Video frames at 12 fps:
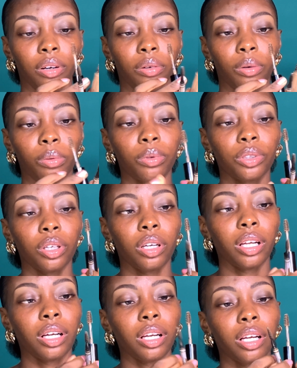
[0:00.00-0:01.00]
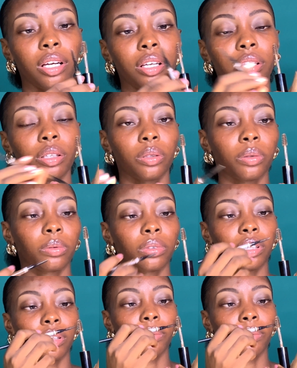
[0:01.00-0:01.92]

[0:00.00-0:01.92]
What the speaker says: color 1, 2, 3, and then the fourth